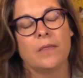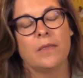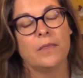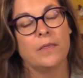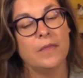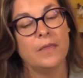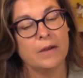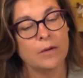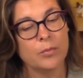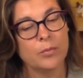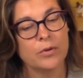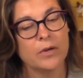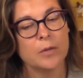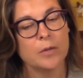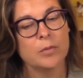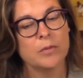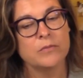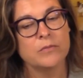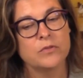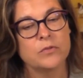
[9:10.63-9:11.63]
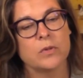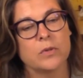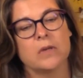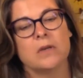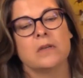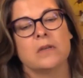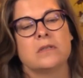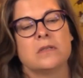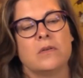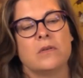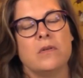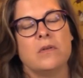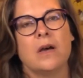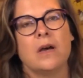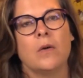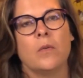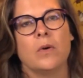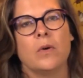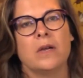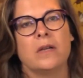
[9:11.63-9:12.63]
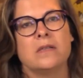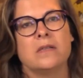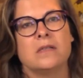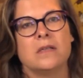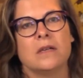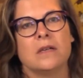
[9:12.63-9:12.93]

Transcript: Their problems were also not ones